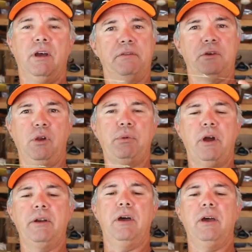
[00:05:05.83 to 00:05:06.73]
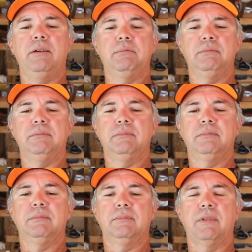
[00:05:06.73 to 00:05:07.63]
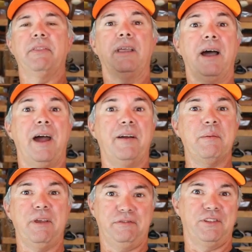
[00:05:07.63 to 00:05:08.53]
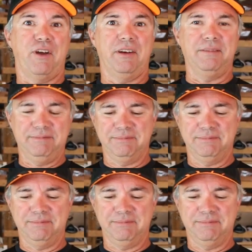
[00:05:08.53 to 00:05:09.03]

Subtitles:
of an Albright knot, the RMF knot.